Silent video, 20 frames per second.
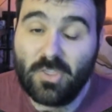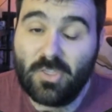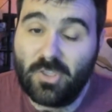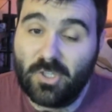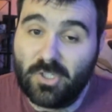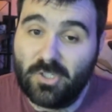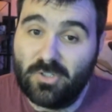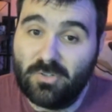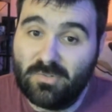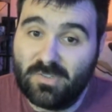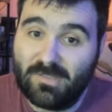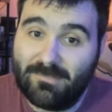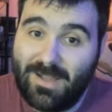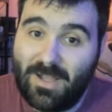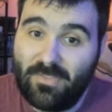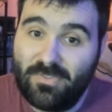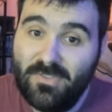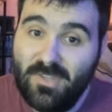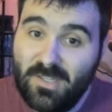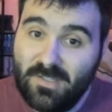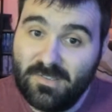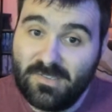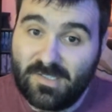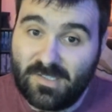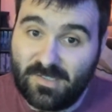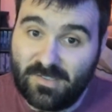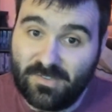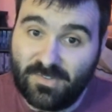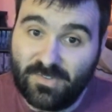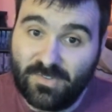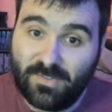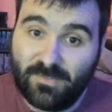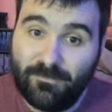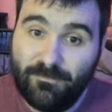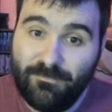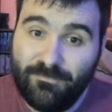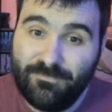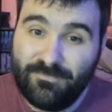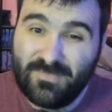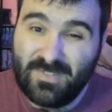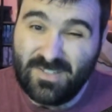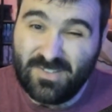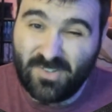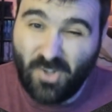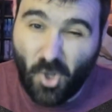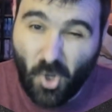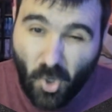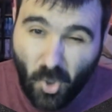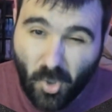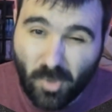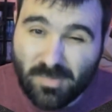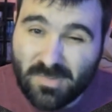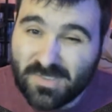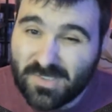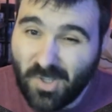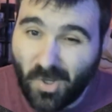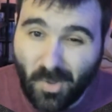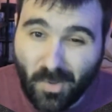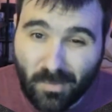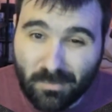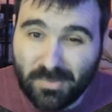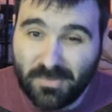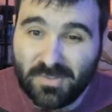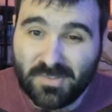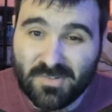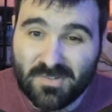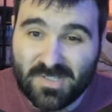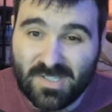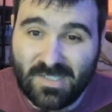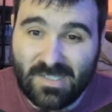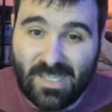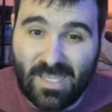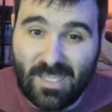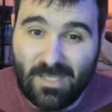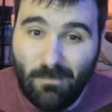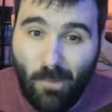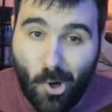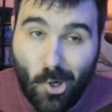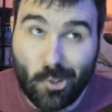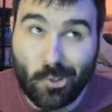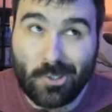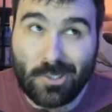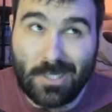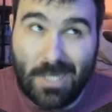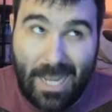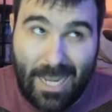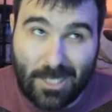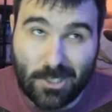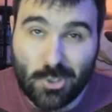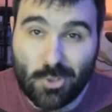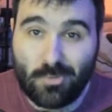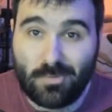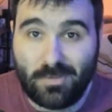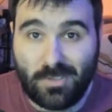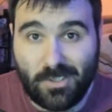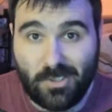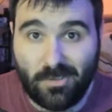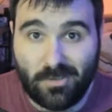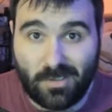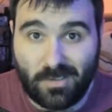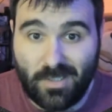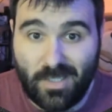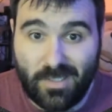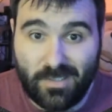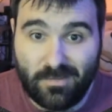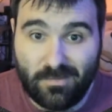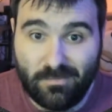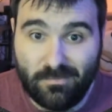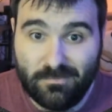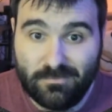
The good news about this is almost all boosters in game are naturally good aligned,